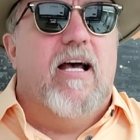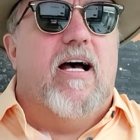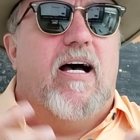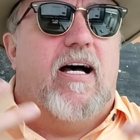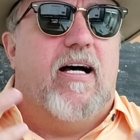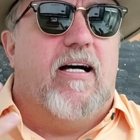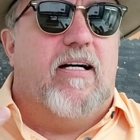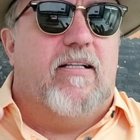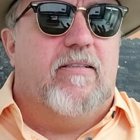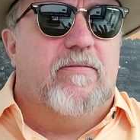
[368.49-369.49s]

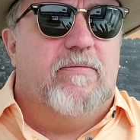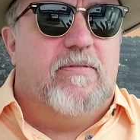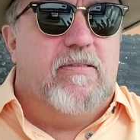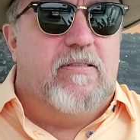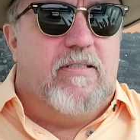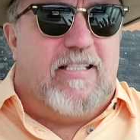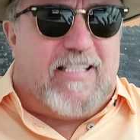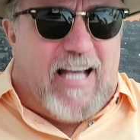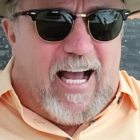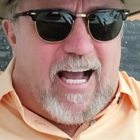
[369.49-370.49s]
uh,
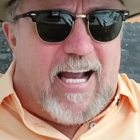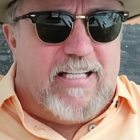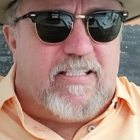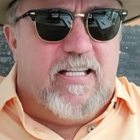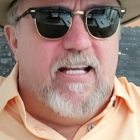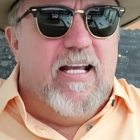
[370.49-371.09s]
disguise.